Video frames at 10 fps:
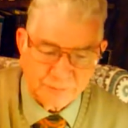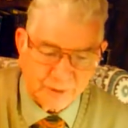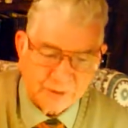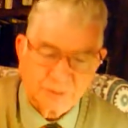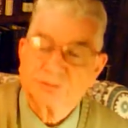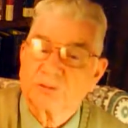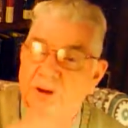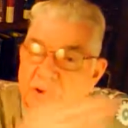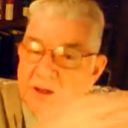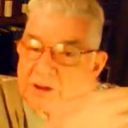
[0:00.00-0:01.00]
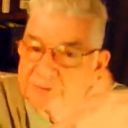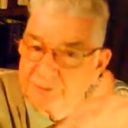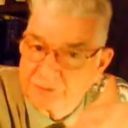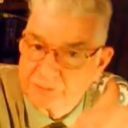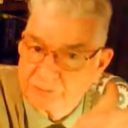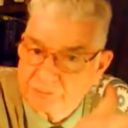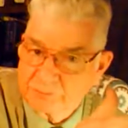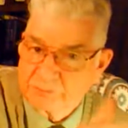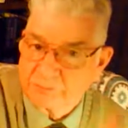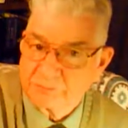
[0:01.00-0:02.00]
They had a straight line vision.
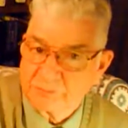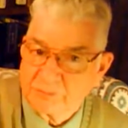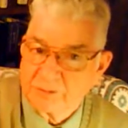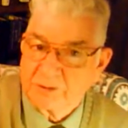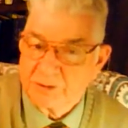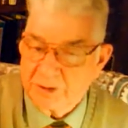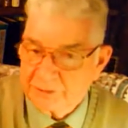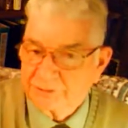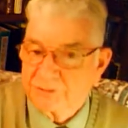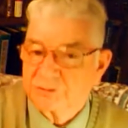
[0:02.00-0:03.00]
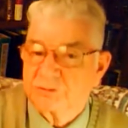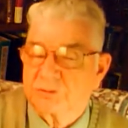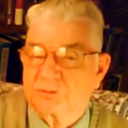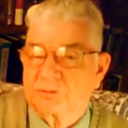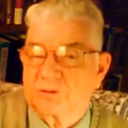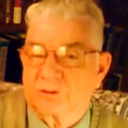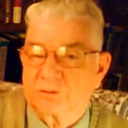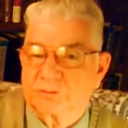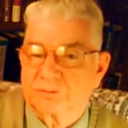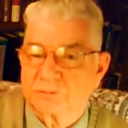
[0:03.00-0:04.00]
Yes, they saw the
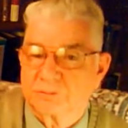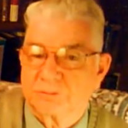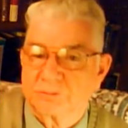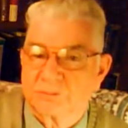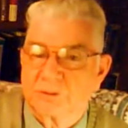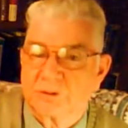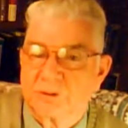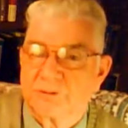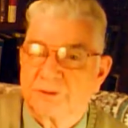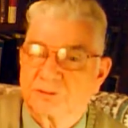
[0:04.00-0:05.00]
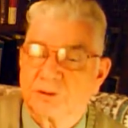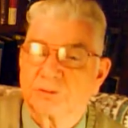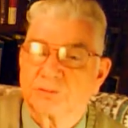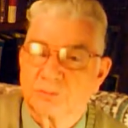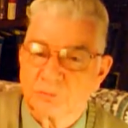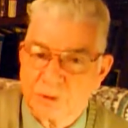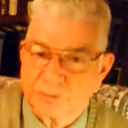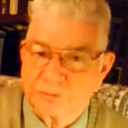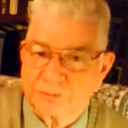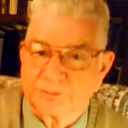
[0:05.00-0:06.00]
cross. They saw through
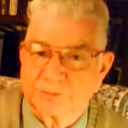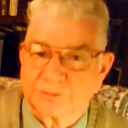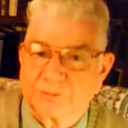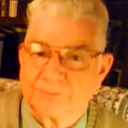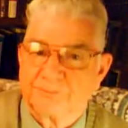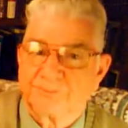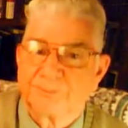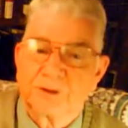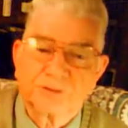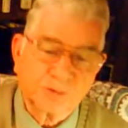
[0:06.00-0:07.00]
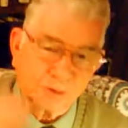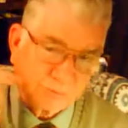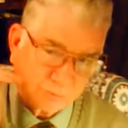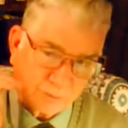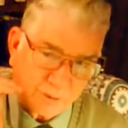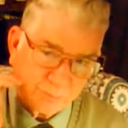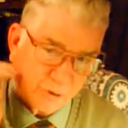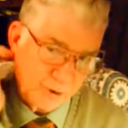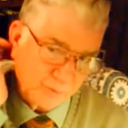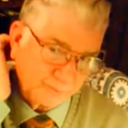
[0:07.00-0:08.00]
Moses. They saw through
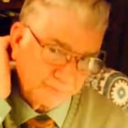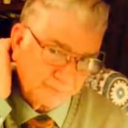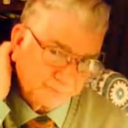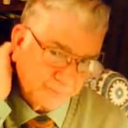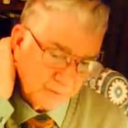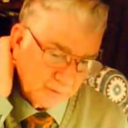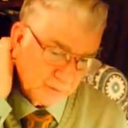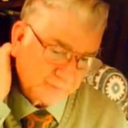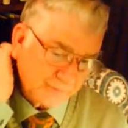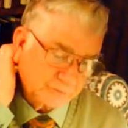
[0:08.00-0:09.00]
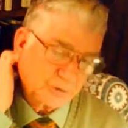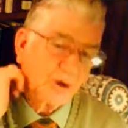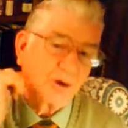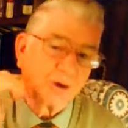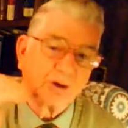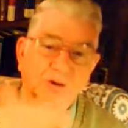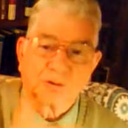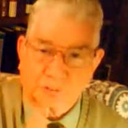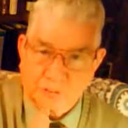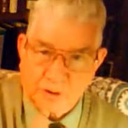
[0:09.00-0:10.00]
Abraham. They saw
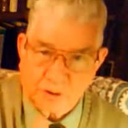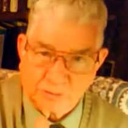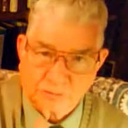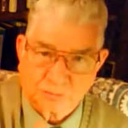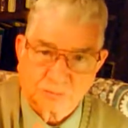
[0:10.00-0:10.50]
the cross.